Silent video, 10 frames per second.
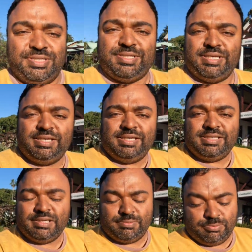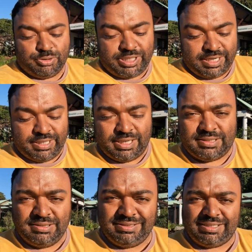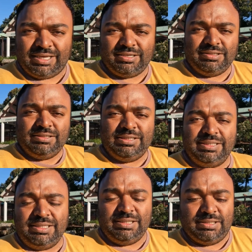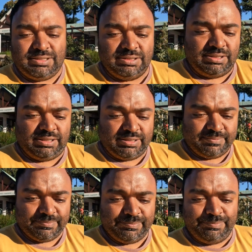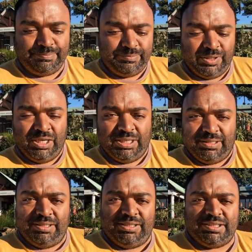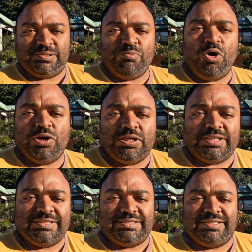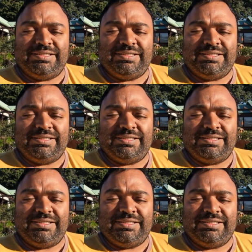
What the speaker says: is the Durban Botanic Gardens, a little small